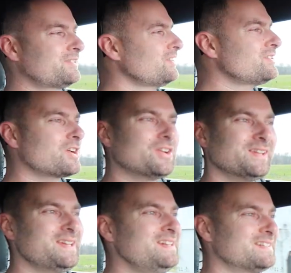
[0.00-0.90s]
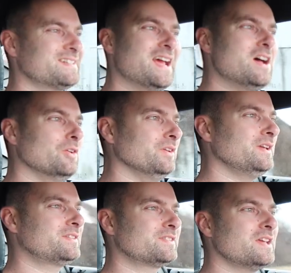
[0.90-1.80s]
such a clean
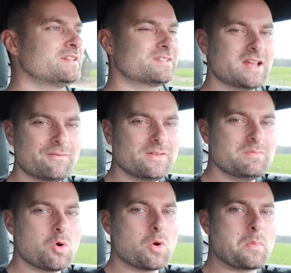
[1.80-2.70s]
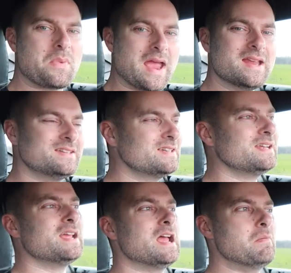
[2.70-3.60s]
sound. It's definitely more
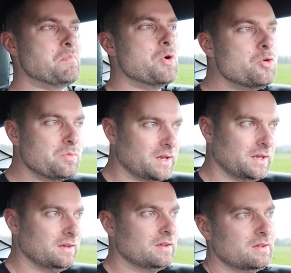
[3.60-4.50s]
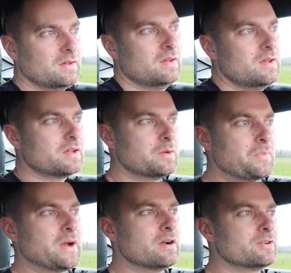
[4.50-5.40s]
bassy and boomy
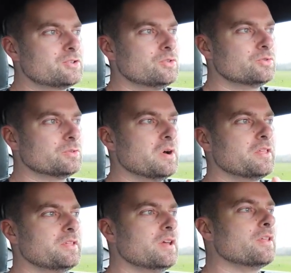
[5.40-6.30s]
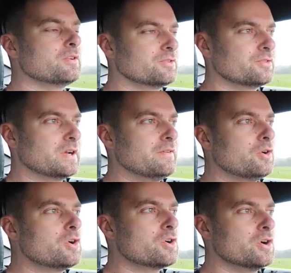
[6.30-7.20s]
compared to some of the others that I've
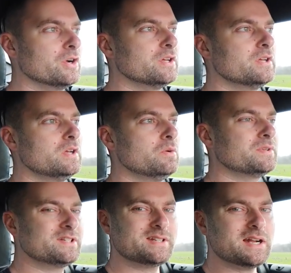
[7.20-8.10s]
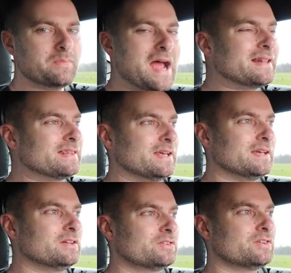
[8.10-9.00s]
heard, which is not a bad
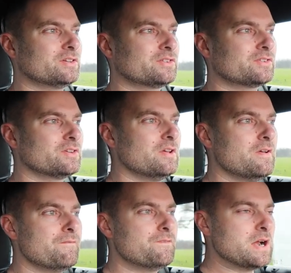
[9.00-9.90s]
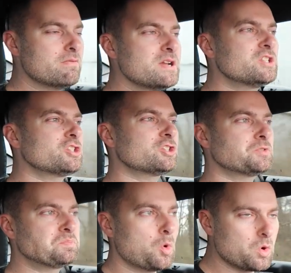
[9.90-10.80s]
thing. It's very
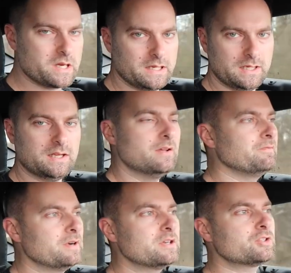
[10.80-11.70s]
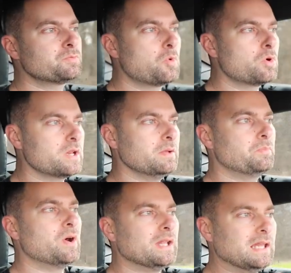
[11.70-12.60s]
sporty,
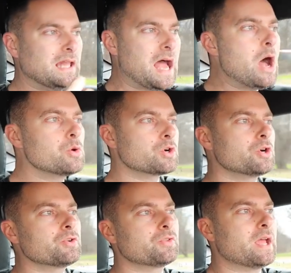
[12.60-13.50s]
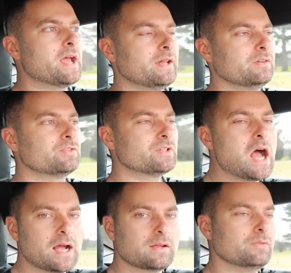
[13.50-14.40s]
but louder than
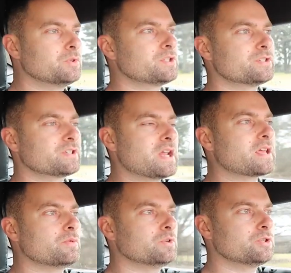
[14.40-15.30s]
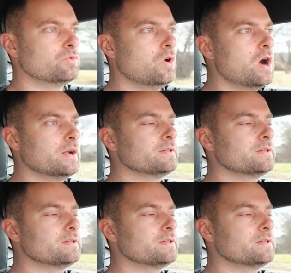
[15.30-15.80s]
stock, which is exactly what you want.